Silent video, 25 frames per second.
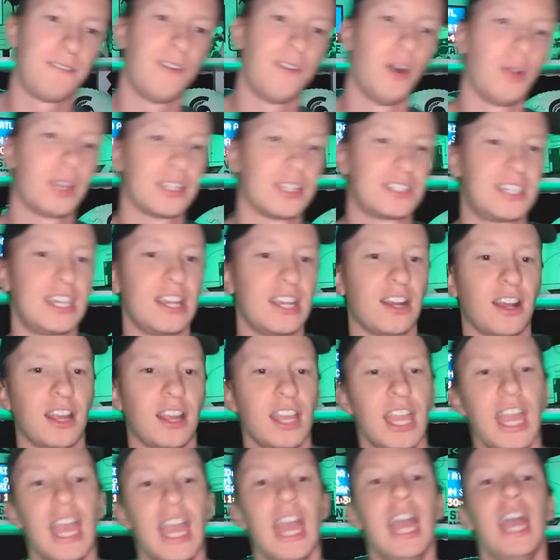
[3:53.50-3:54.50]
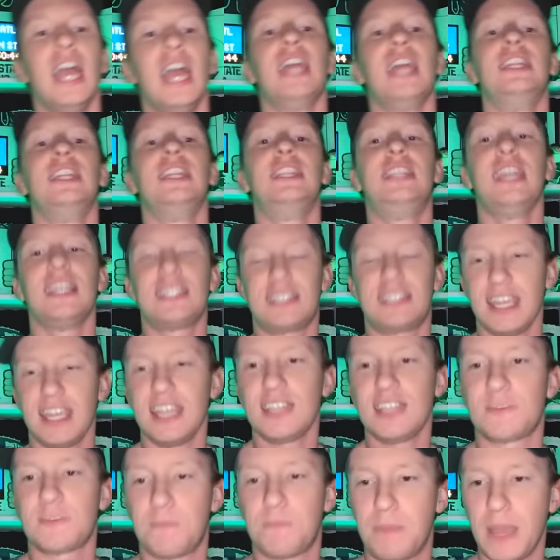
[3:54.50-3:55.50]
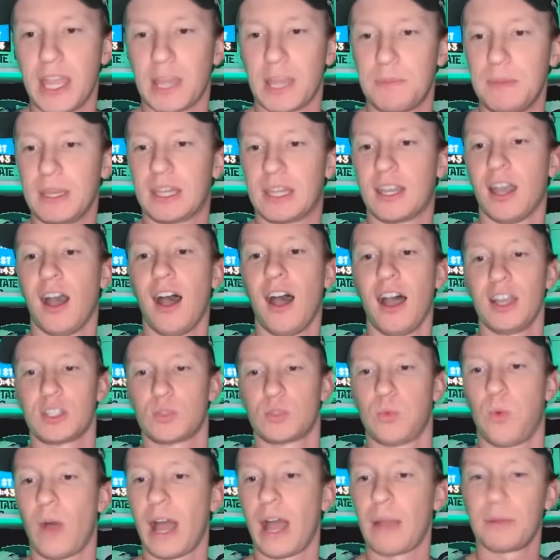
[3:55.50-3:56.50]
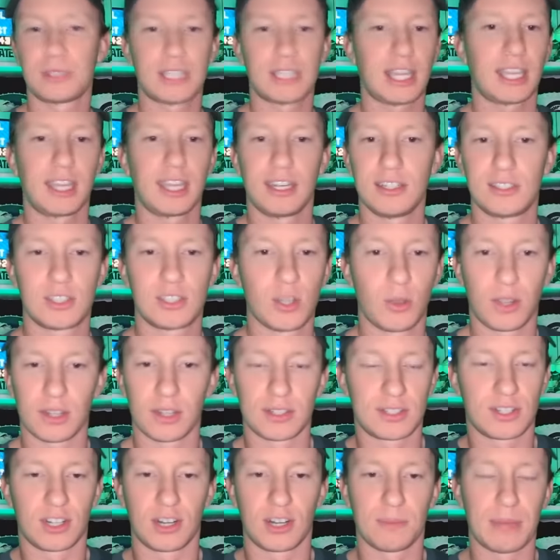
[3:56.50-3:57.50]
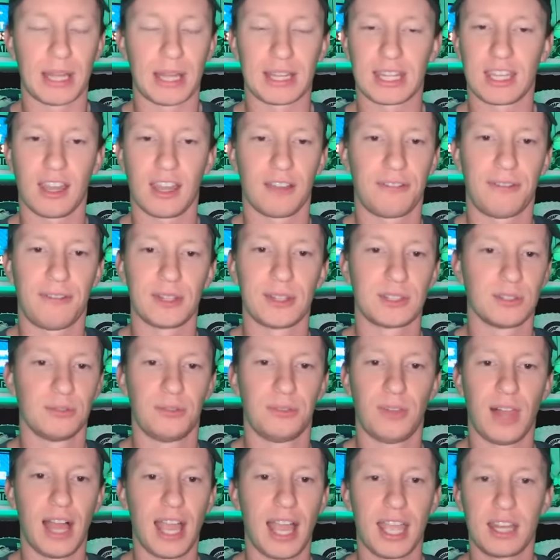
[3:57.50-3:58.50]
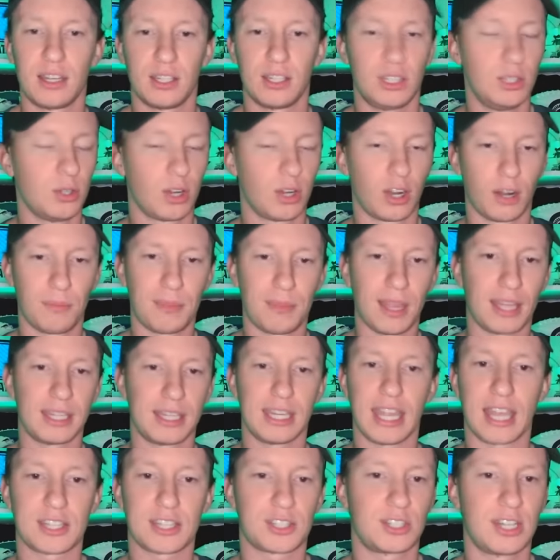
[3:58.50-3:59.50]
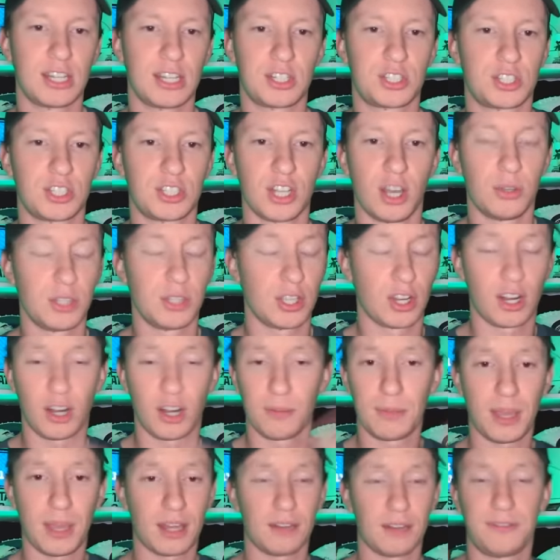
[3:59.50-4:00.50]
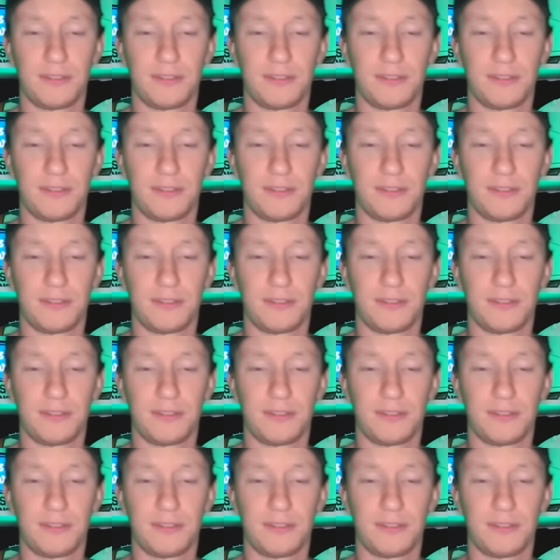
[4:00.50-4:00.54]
focus here. This is big because why was I getting so concerned about the offensive line? You heard me on yesterday's show. You heard me on a